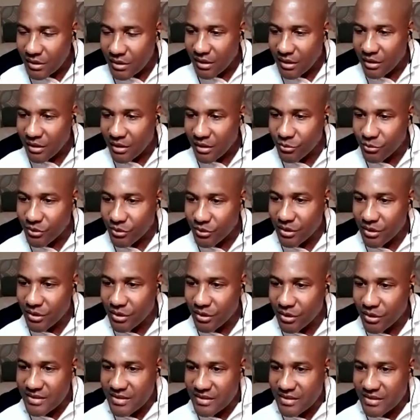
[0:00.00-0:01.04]
I work
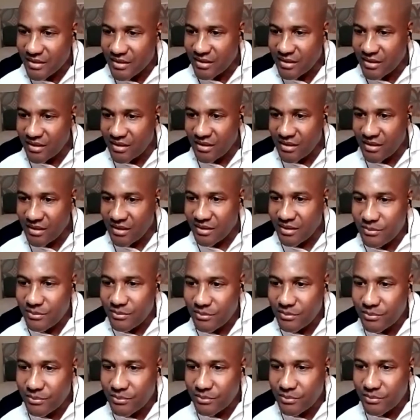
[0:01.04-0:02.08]
as a
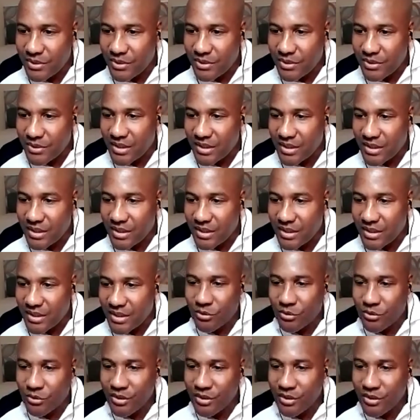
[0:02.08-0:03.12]
part-time
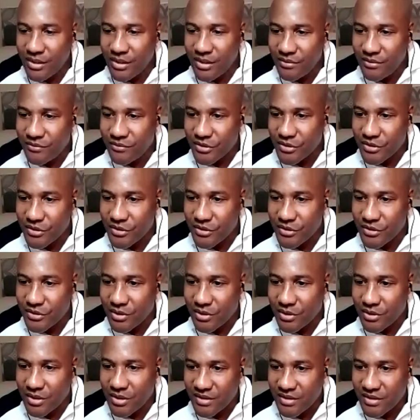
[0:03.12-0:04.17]
employee for a small
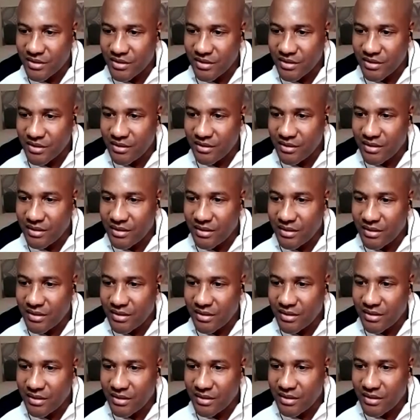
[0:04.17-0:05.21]
consulting
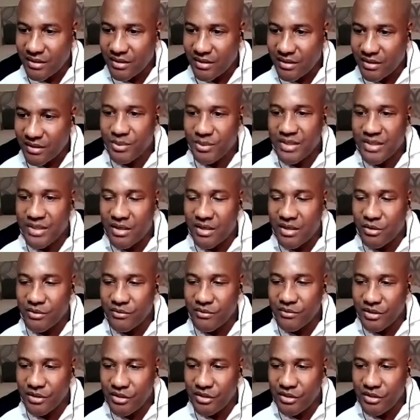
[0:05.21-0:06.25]
company based out
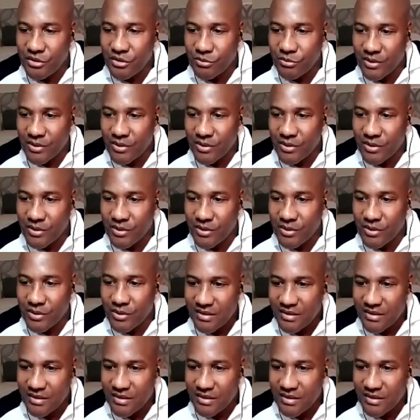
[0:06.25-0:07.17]
of the US.